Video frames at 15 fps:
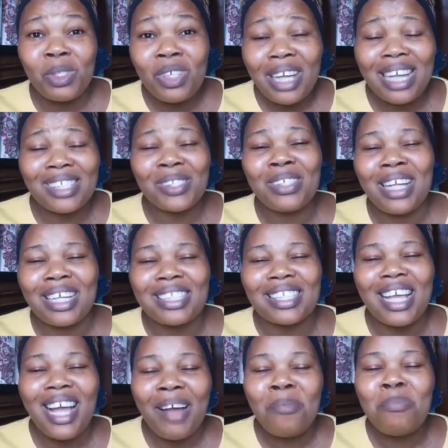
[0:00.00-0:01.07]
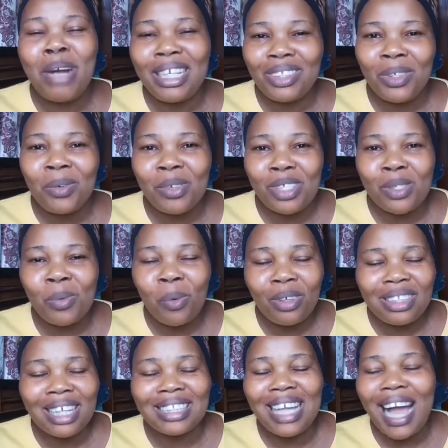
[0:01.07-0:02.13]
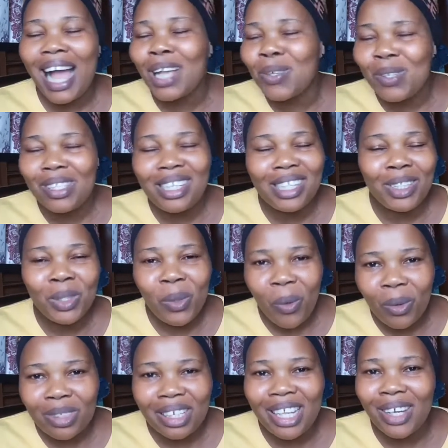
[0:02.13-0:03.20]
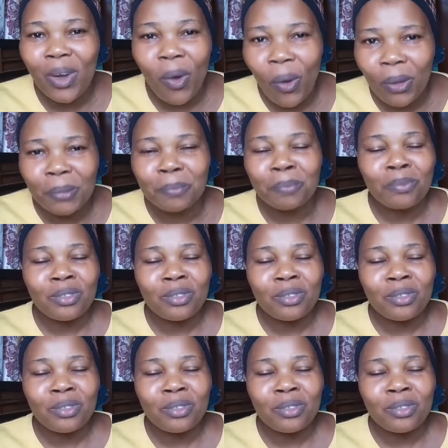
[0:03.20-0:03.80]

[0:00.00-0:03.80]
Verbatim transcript: Do you guys know that Brighto was the one that actually told Laycon